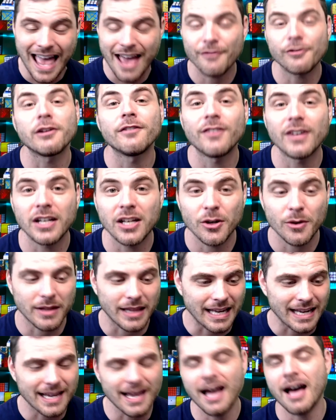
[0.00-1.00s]
every video and
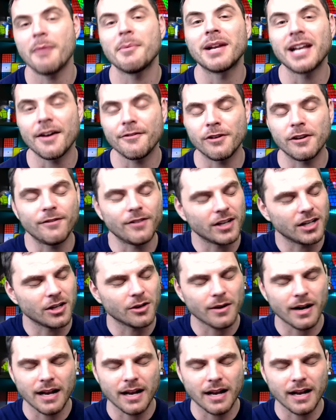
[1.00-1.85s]
they comment every video.